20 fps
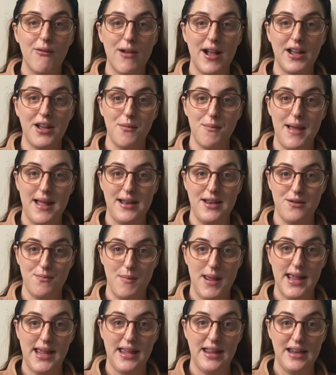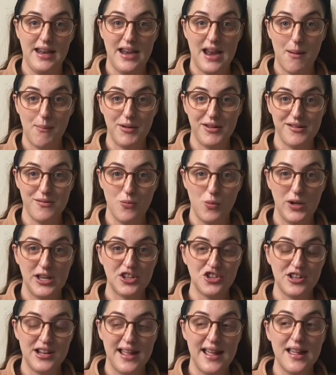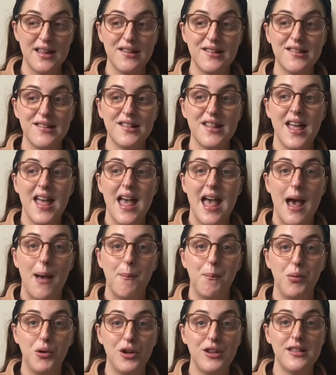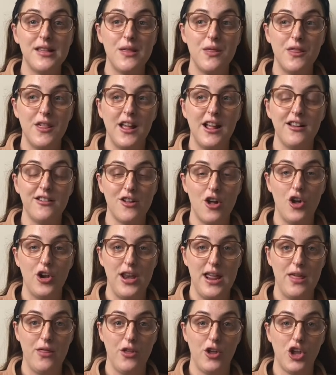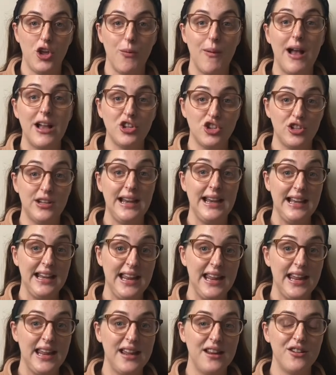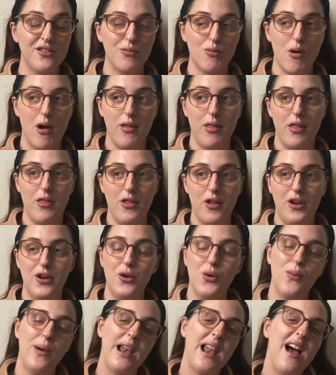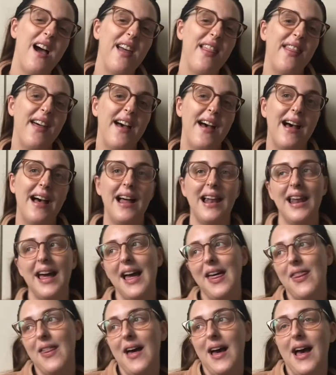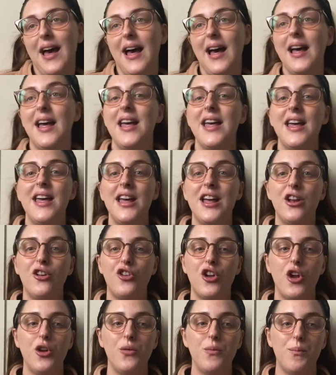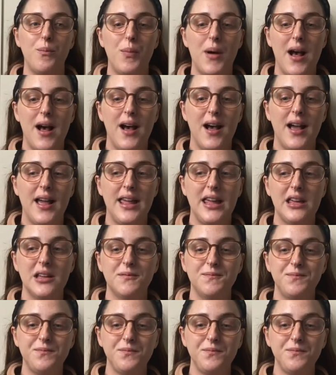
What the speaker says: recommend making an Amazon wish list and putting things on it that you actually need, rather than, oh, I like that, I like that. Don't buy